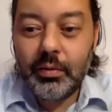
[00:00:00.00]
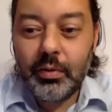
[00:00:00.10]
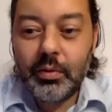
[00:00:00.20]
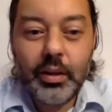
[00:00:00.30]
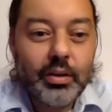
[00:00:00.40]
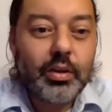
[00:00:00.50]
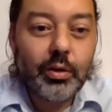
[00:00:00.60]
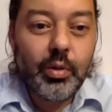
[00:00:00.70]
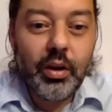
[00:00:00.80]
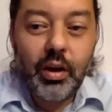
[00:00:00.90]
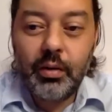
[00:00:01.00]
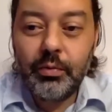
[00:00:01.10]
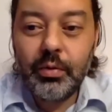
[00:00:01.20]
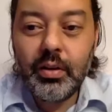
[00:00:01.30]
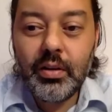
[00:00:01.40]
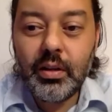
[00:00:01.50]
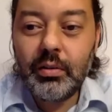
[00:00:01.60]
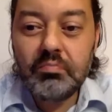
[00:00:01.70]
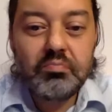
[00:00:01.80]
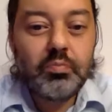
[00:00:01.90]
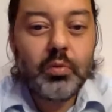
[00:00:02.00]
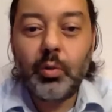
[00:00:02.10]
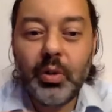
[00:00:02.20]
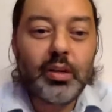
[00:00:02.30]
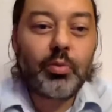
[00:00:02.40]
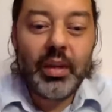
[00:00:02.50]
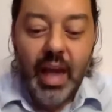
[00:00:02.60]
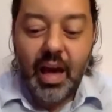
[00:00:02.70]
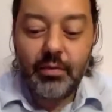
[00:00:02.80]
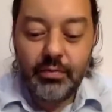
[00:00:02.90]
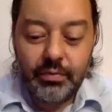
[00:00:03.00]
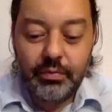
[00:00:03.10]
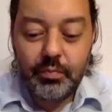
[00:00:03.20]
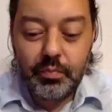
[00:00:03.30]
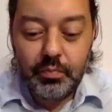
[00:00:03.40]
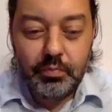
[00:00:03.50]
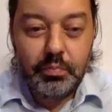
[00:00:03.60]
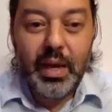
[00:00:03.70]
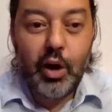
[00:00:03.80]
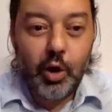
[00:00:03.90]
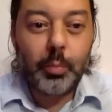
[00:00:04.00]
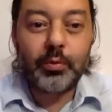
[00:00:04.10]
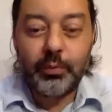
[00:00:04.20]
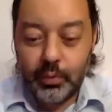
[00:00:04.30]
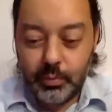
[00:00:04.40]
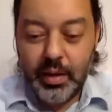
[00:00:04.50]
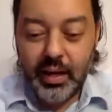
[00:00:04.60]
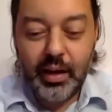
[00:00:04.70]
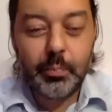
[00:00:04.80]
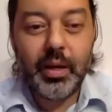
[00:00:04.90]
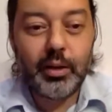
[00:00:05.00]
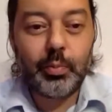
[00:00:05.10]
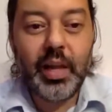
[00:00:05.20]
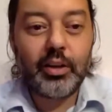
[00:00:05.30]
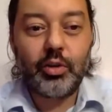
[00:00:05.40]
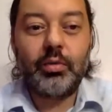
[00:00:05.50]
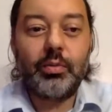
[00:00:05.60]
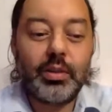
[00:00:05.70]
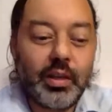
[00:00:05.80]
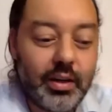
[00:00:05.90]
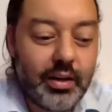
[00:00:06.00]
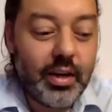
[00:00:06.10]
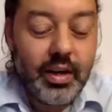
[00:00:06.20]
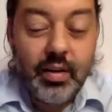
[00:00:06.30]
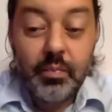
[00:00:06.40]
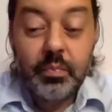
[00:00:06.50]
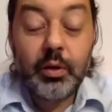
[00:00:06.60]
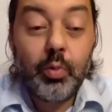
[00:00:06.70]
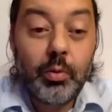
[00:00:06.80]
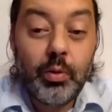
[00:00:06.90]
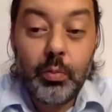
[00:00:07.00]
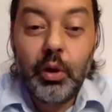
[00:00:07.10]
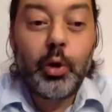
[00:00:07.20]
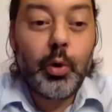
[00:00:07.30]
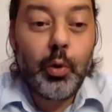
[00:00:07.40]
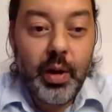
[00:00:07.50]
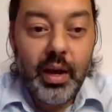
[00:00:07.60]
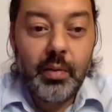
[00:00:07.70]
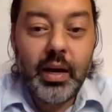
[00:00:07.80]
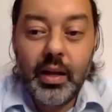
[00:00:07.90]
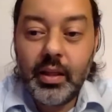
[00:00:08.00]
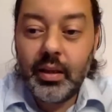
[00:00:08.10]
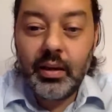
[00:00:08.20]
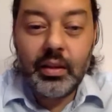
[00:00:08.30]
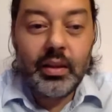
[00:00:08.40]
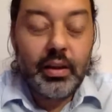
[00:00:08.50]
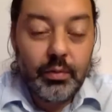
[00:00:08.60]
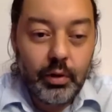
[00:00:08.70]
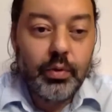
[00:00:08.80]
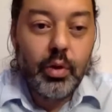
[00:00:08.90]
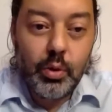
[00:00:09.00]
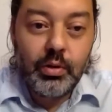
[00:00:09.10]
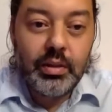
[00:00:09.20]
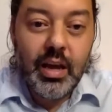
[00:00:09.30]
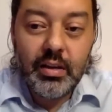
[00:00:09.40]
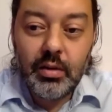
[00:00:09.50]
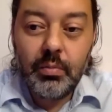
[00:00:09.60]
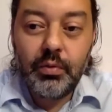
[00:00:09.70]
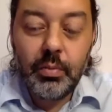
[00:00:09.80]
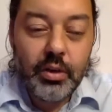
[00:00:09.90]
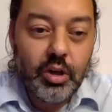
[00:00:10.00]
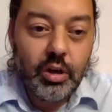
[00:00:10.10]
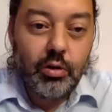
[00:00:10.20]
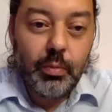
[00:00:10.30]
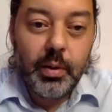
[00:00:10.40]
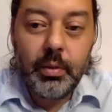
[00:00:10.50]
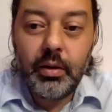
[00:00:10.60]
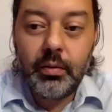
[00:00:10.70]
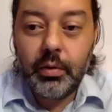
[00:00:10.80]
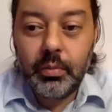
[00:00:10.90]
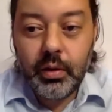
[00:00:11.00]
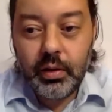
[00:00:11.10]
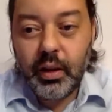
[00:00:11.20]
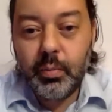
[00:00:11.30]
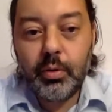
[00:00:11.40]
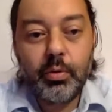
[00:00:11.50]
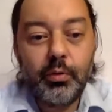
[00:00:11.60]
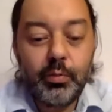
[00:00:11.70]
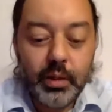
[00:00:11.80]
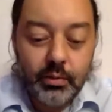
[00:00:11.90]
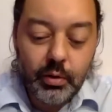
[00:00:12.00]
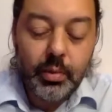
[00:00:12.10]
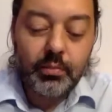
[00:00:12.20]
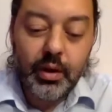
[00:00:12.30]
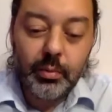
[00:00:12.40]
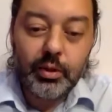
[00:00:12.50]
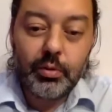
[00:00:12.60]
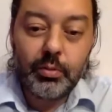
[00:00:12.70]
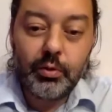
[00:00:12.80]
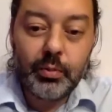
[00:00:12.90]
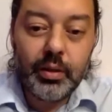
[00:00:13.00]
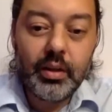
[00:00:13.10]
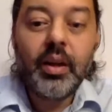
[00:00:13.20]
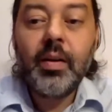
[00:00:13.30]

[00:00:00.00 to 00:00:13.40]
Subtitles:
Let's start with the conference. And we didn't really have big hopes for making a big splash all of a sudden, but we were blown away by the level of enthusiasm from the general public, from the labor movement, from environmental movement,